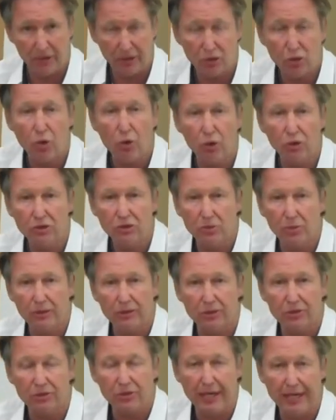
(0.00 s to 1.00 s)
in accordance
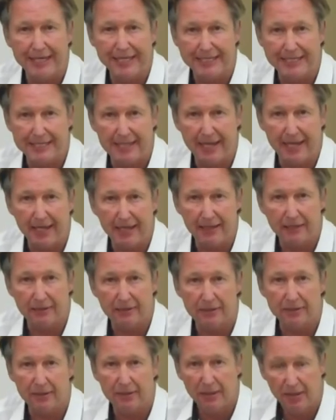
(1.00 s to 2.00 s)
with Australian
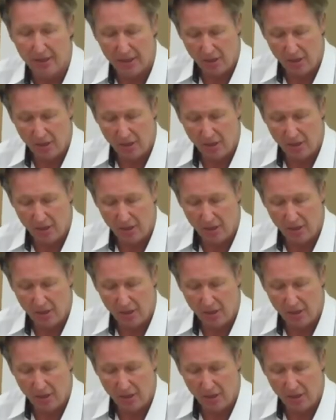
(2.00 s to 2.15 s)
standards.